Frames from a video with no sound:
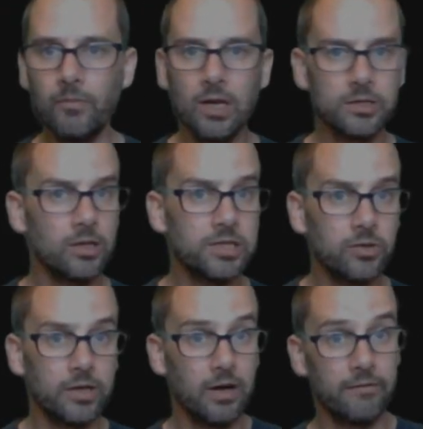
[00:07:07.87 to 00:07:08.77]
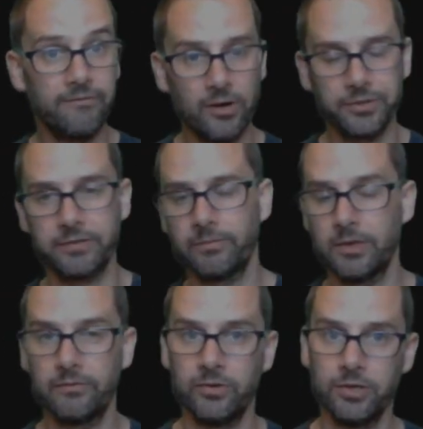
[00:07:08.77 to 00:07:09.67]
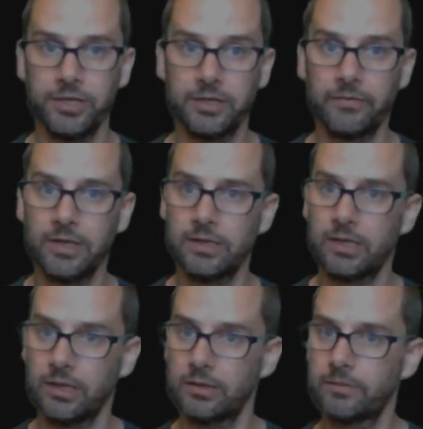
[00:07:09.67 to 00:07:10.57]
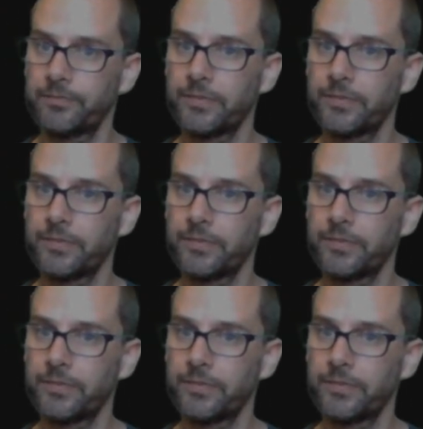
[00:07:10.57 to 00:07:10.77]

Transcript: So let's look at false versions of these things.